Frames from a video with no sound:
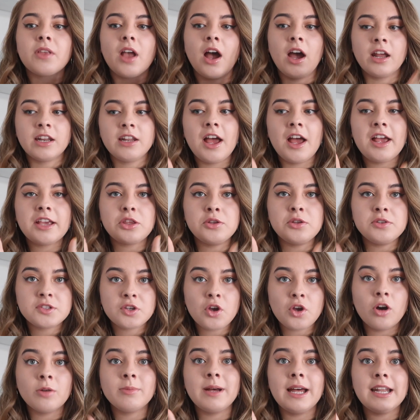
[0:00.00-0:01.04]
I'd like you to
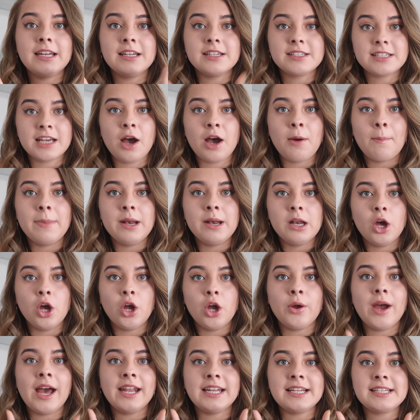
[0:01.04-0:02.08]
comment down
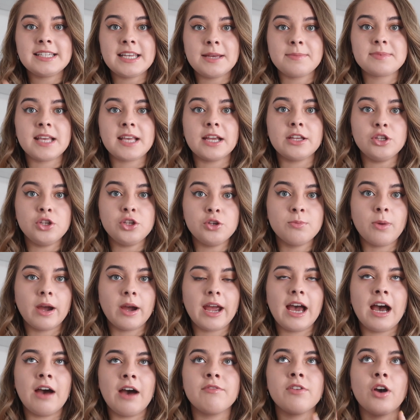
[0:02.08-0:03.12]
below any tips that you might
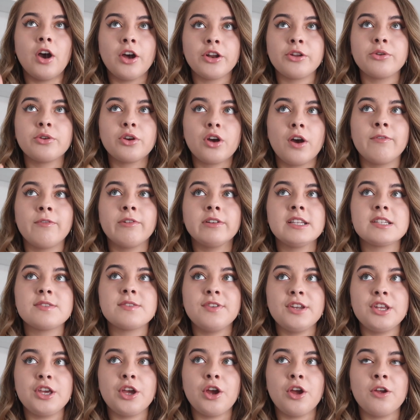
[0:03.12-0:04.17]
have that I don't cover in this
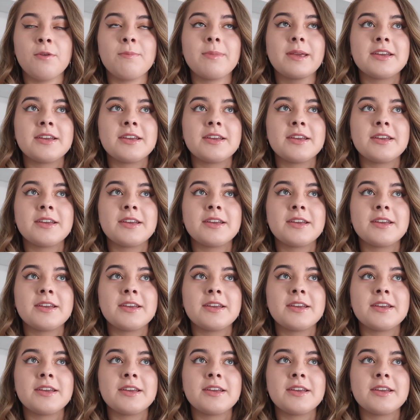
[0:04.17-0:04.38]
video,